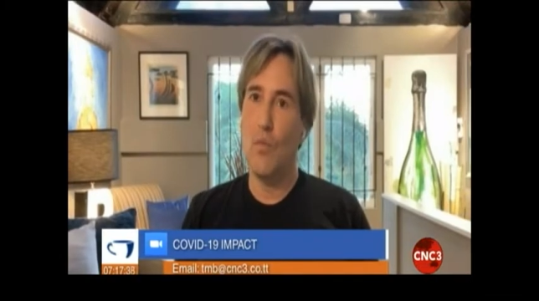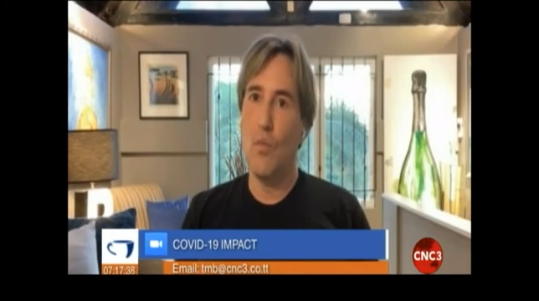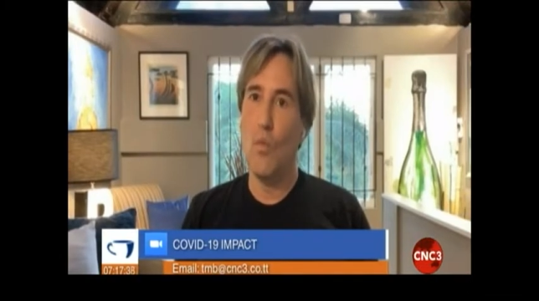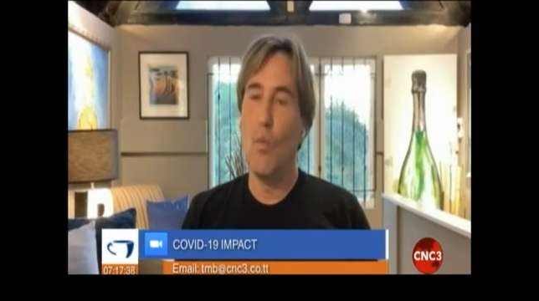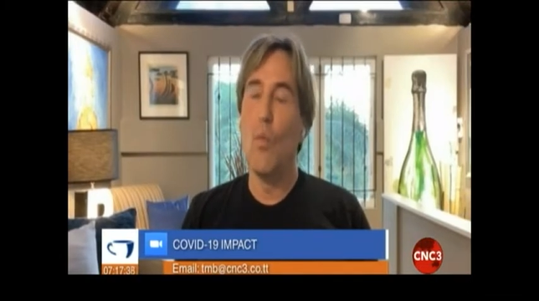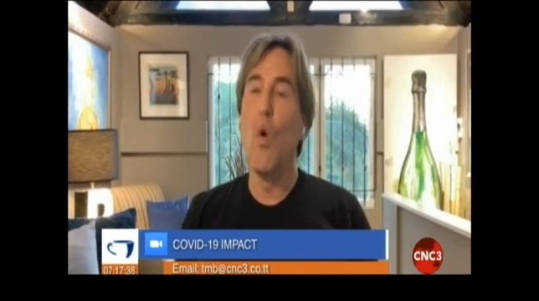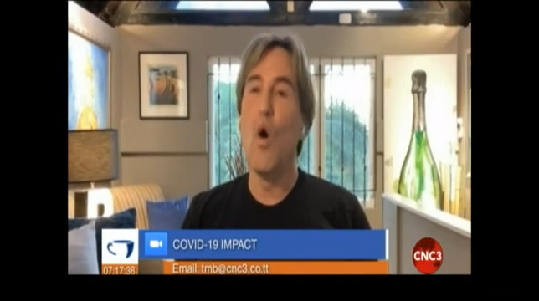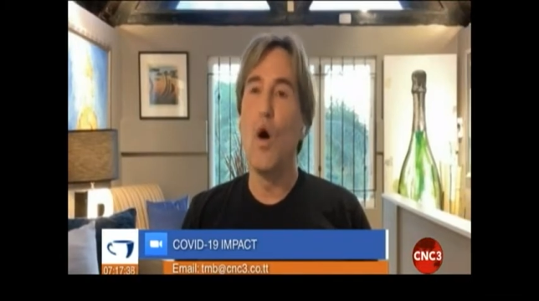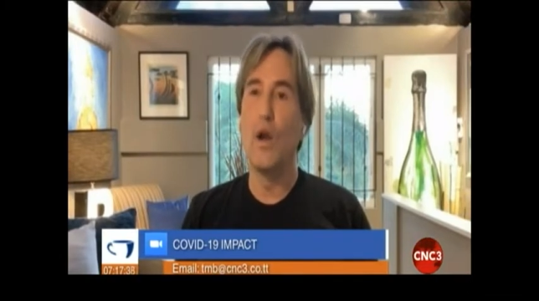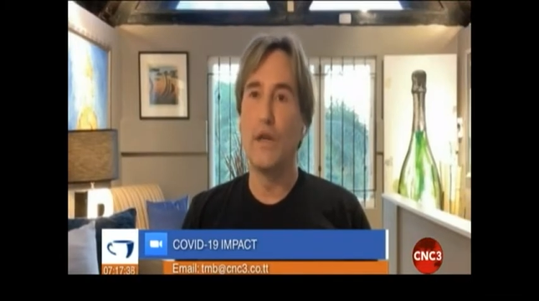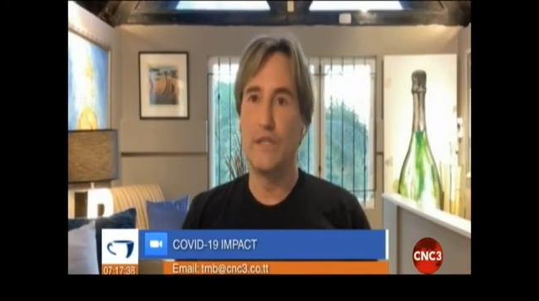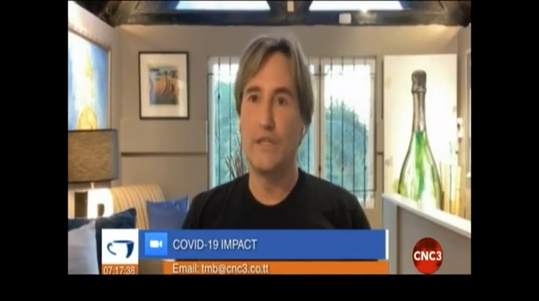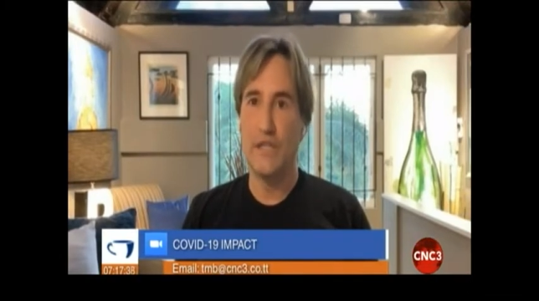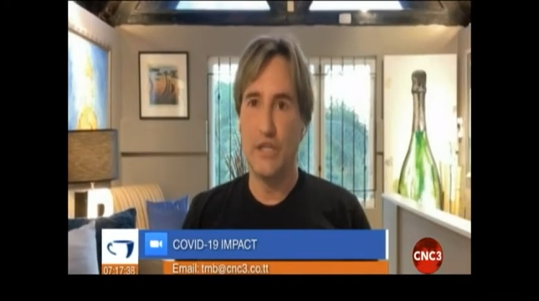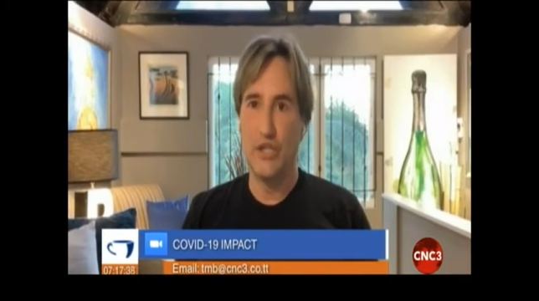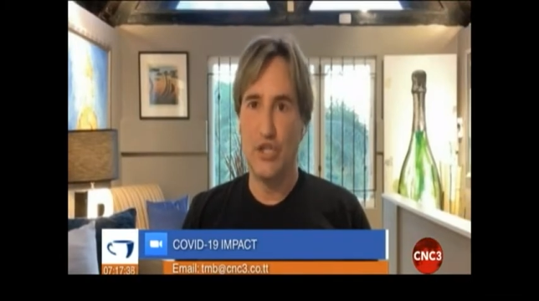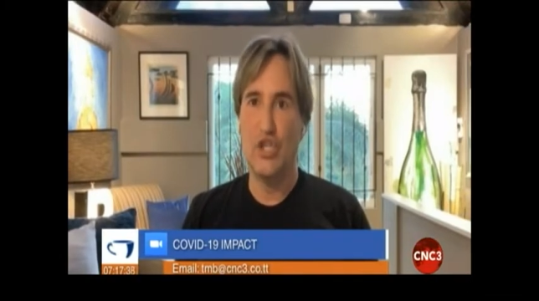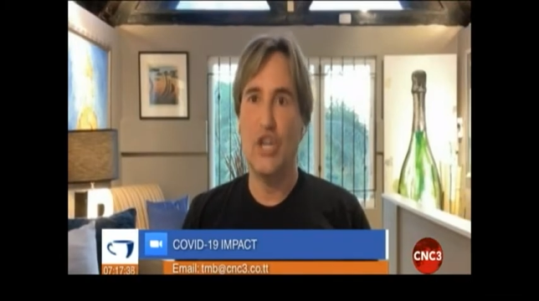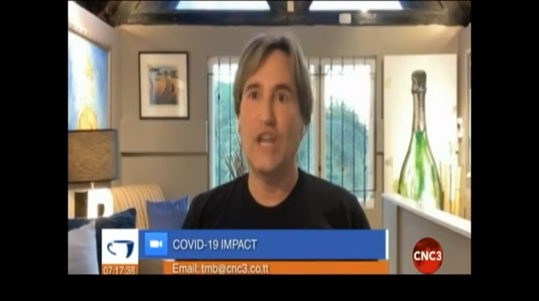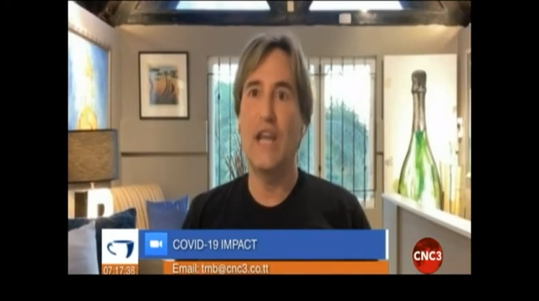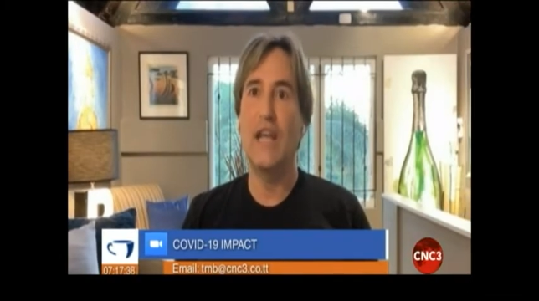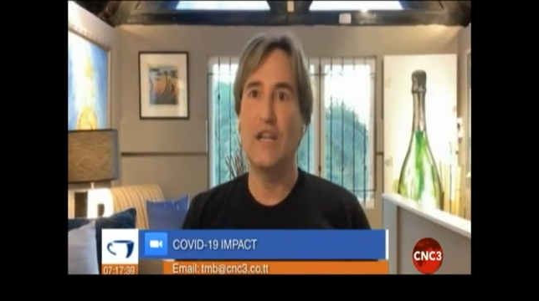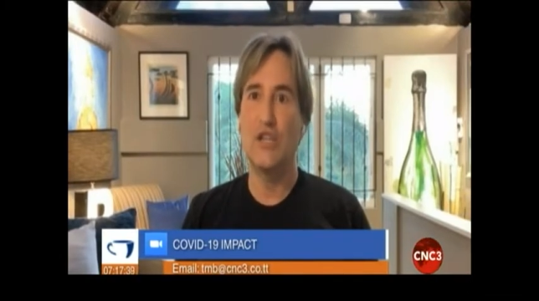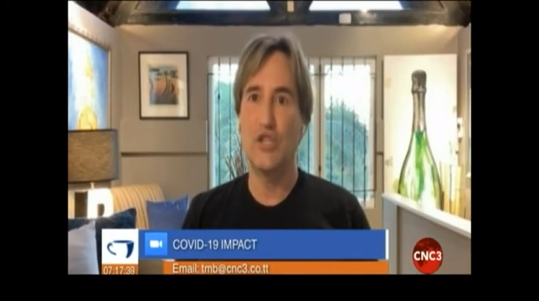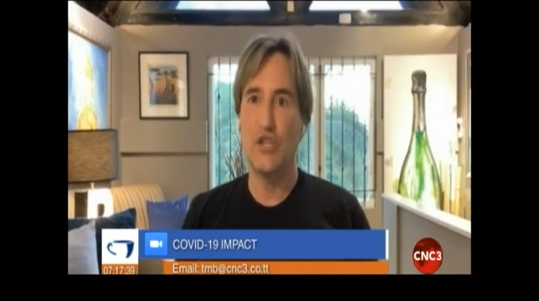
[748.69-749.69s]
want to
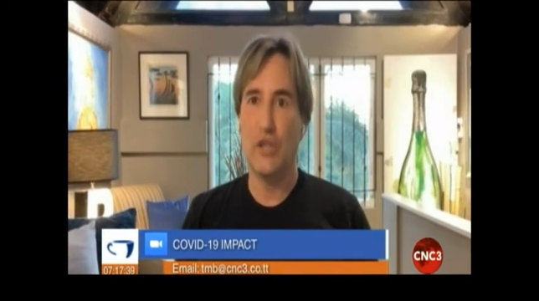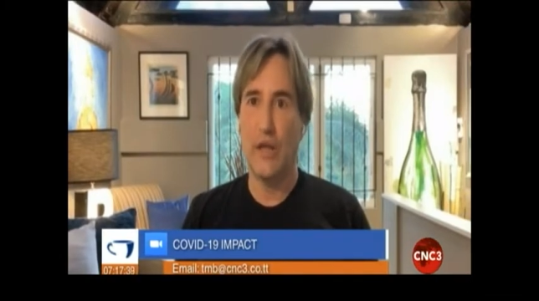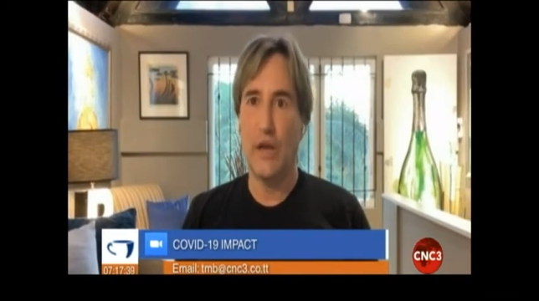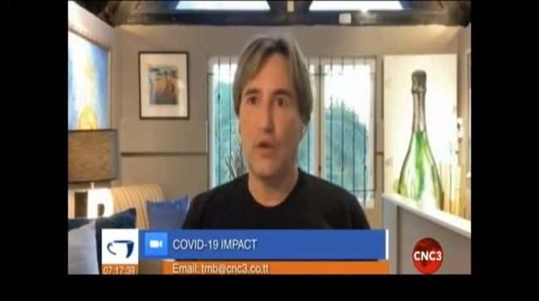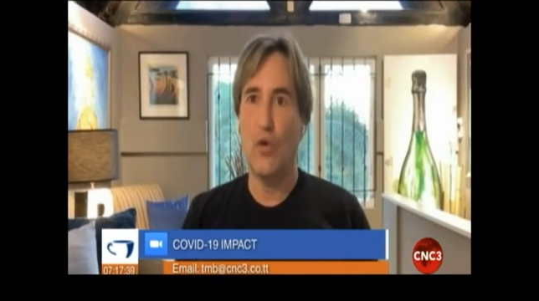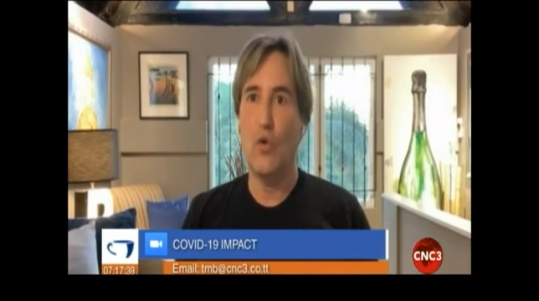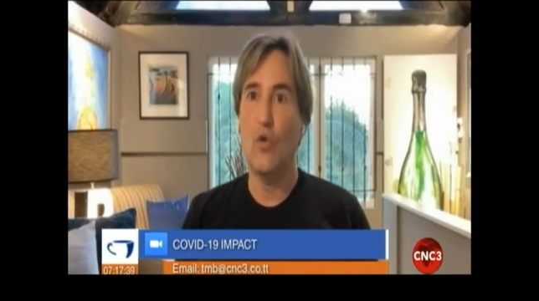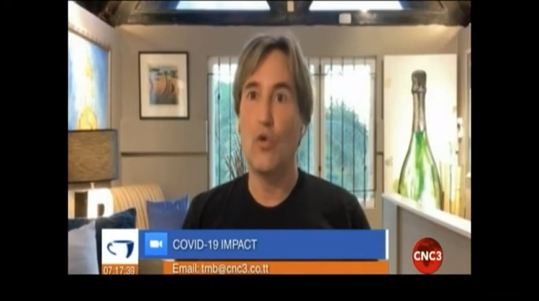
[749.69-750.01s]
change their